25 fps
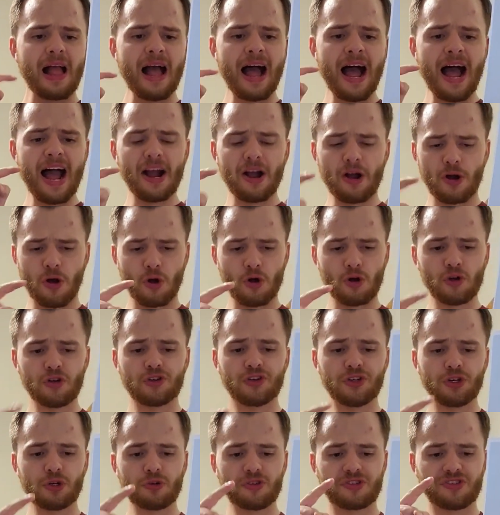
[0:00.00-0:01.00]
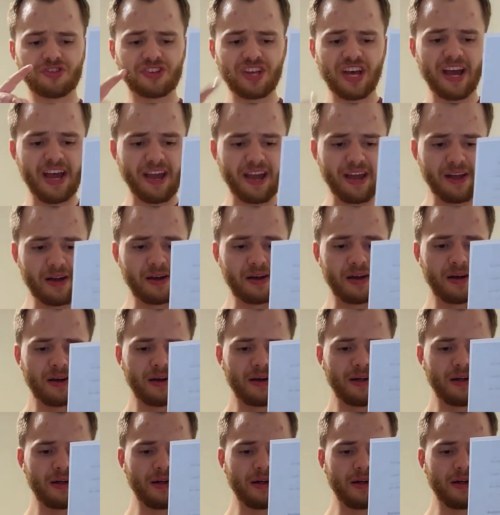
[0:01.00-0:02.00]
I heard you say
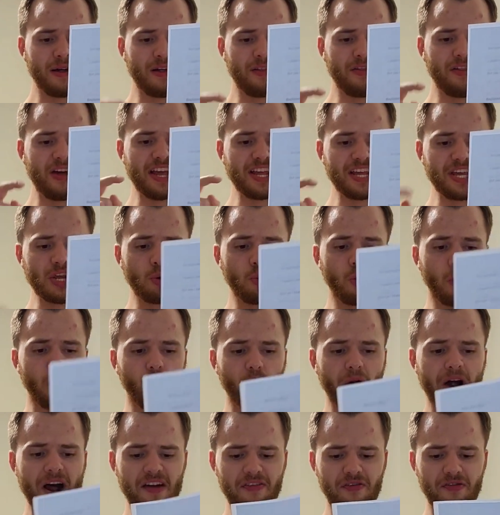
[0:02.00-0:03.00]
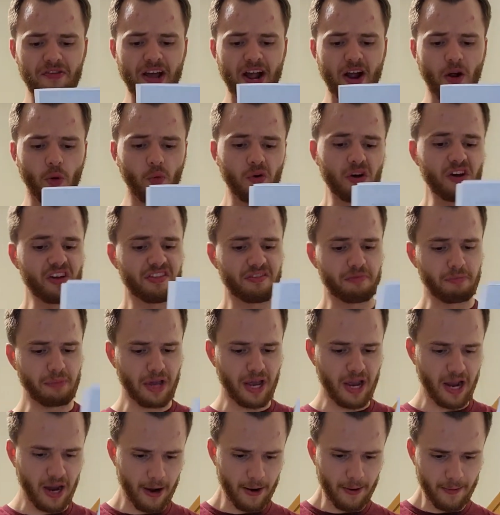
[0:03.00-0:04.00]
that you were right there with
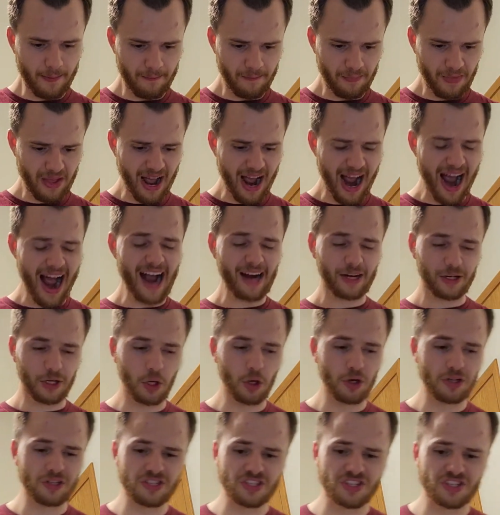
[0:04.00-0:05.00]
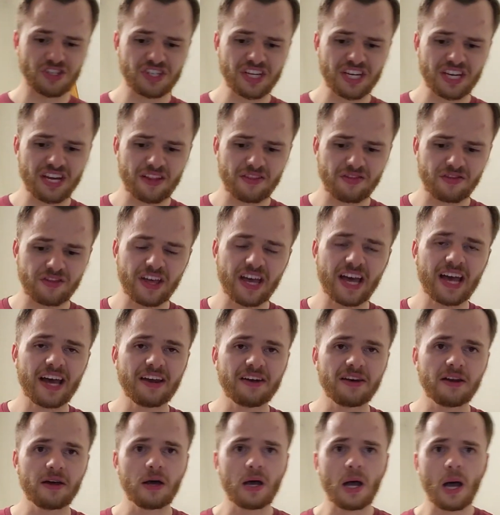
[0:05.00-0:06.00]
me. I couldn't see it
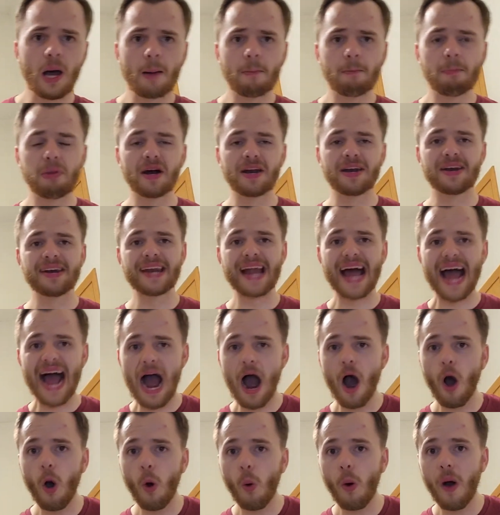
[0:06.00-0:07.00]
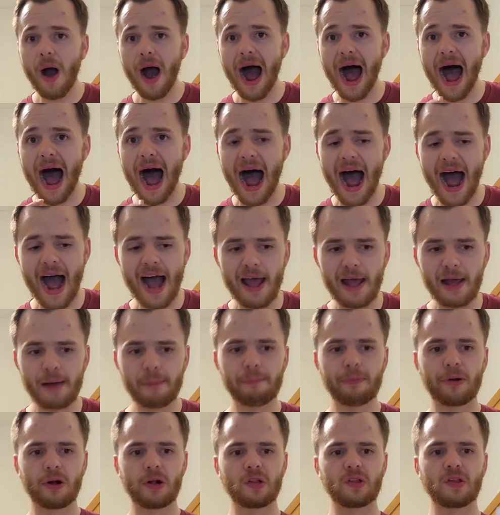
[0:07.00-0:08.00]
then, but now I
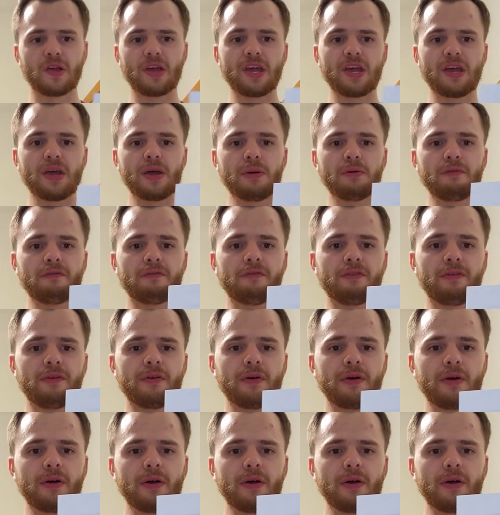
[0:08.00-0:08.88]
believe.